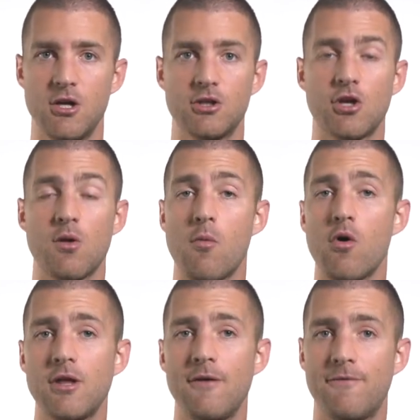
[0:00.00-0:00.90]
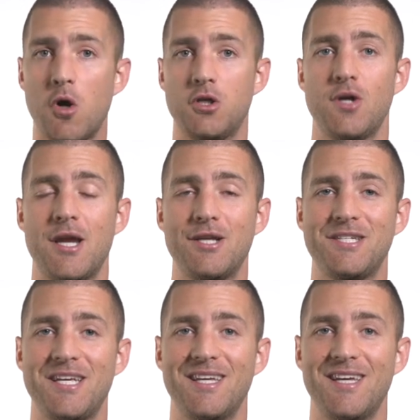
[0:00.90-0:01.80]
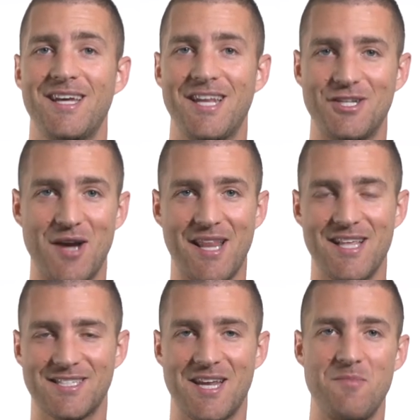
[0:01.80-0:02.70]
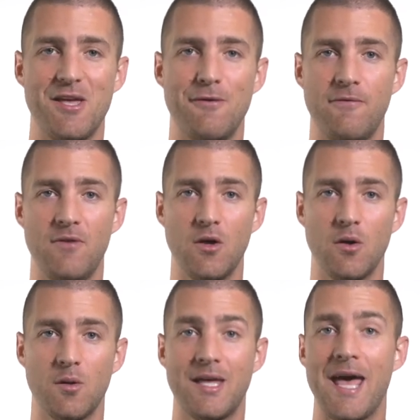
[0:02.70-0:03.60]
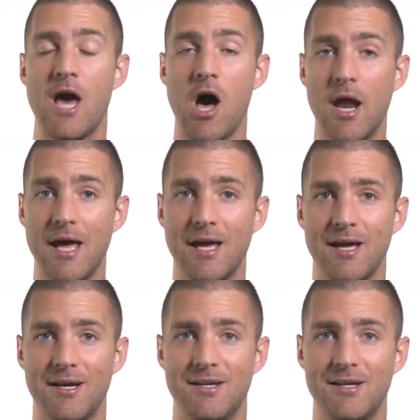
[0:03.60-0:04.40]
So the more that you focus your energy in a direction that's going to make you feel chaotic,